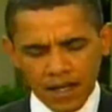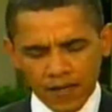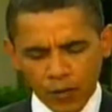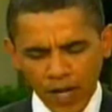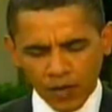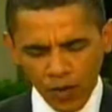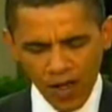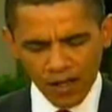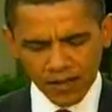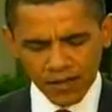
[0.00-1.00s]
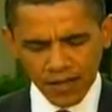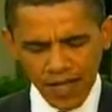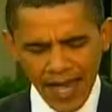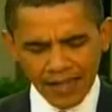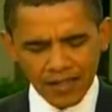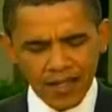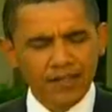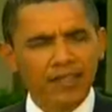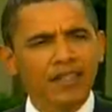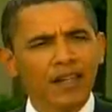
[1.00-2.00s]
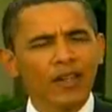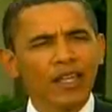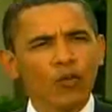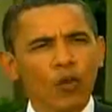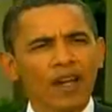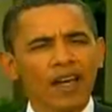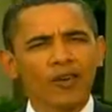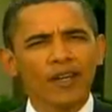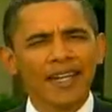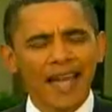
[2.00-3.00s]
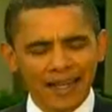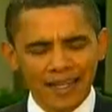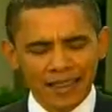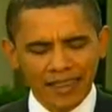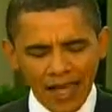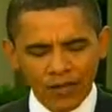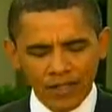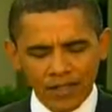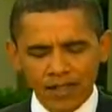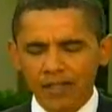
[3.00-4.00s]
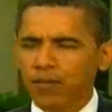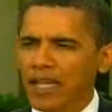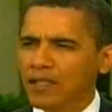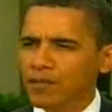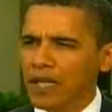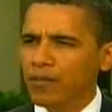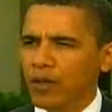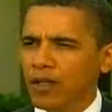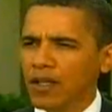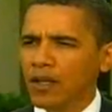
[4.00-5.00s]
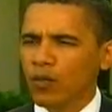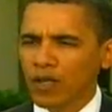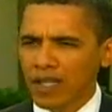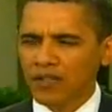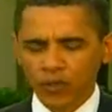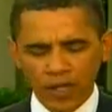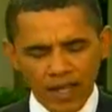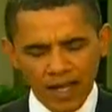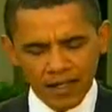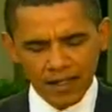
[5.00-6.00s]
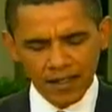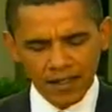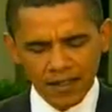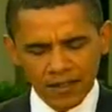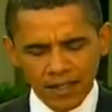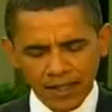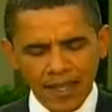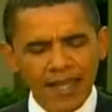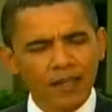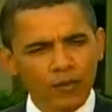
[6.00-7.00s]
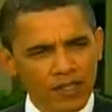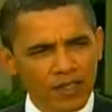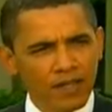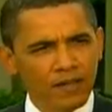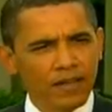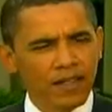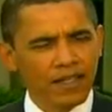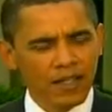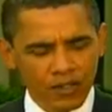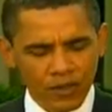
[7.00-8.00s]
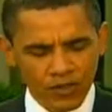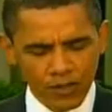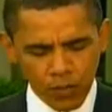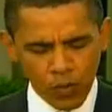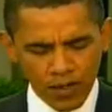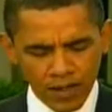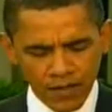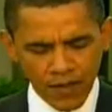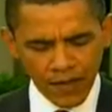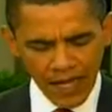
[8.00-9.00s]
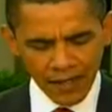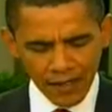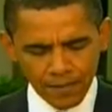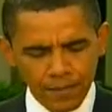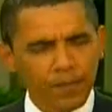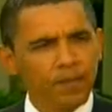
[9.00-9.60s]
of the Red Cross access to nearly 190,000 displaced people within Sri Lanka so that they can receive additional support that they need.